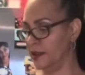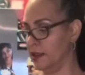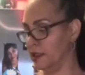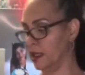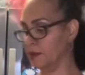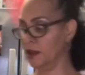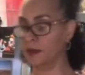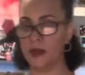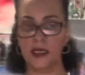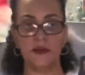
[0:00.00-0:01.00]
and I'm gonna
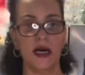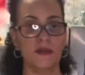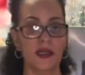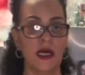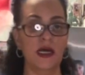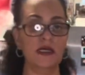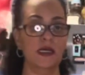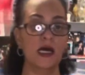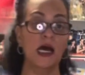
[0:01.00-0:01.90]
make my plate.